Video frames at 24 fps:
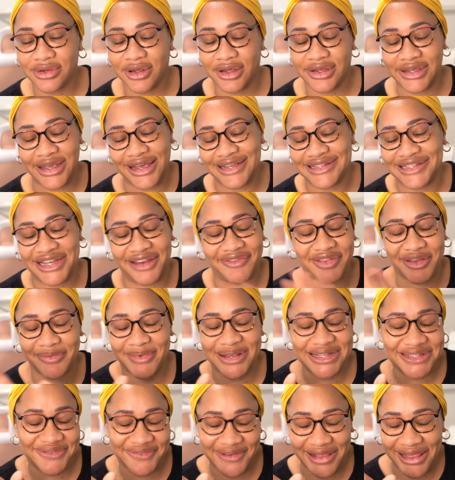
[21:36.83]
yeah, save the
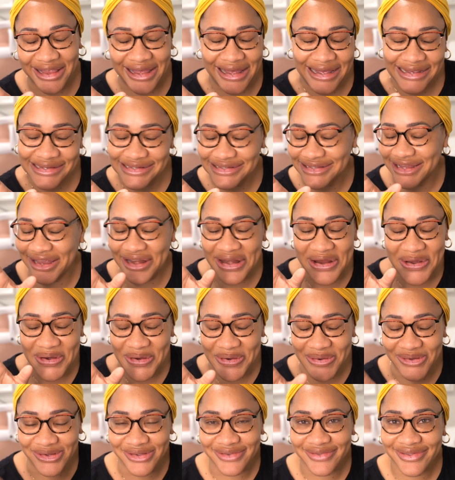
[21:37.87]
best for last, I
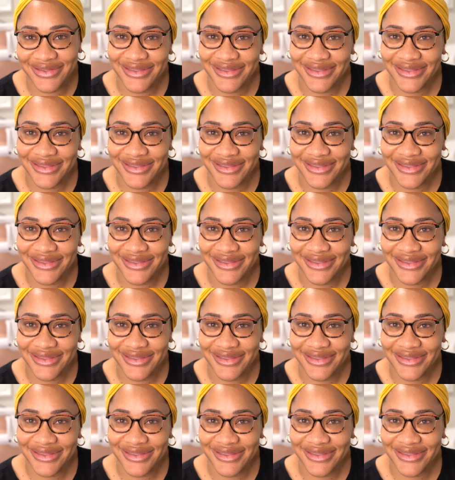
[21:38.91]
know.